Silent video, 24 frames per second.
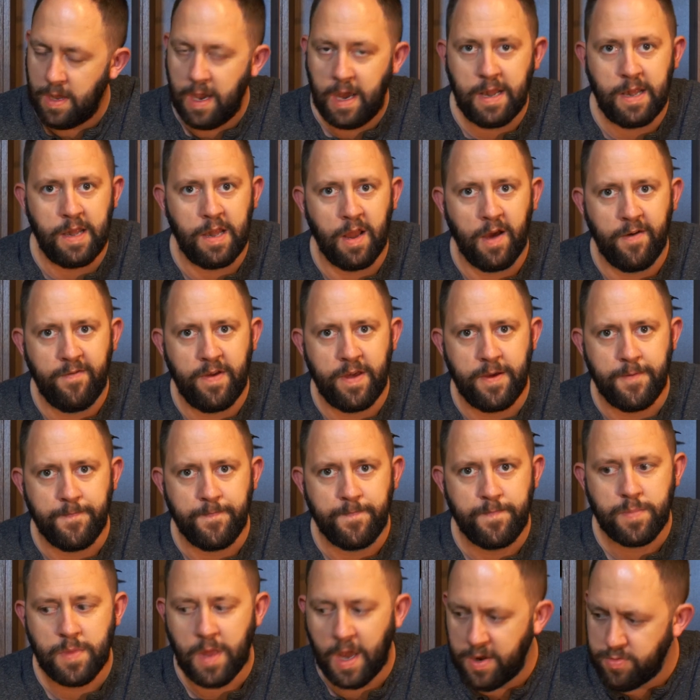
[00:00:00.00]
I love it.
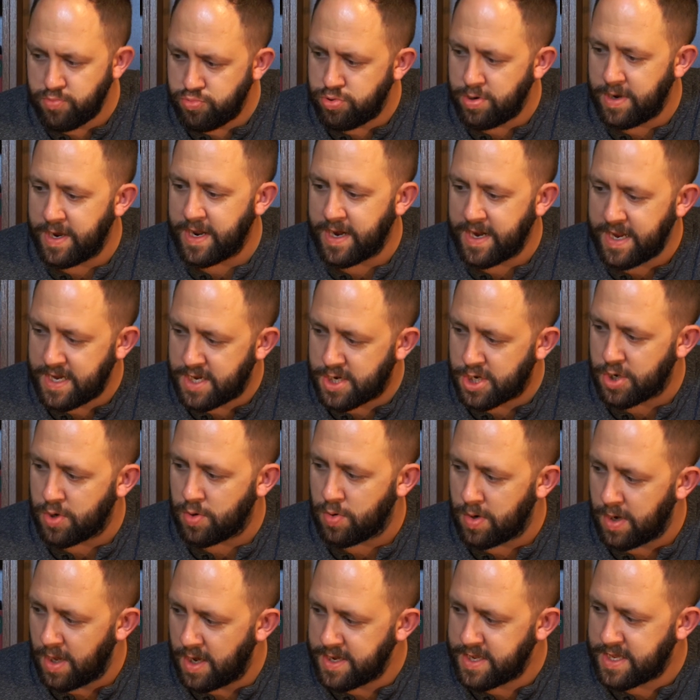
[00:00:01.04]
I really
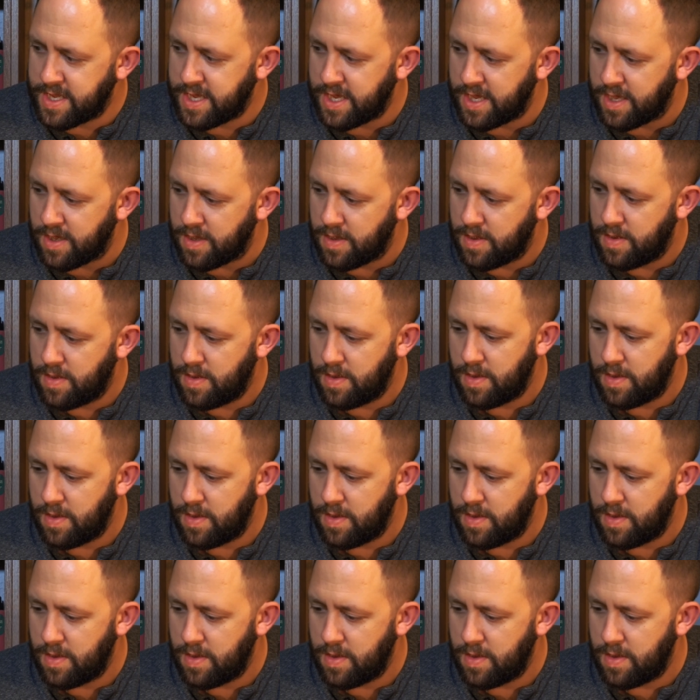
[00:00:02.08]
do like it.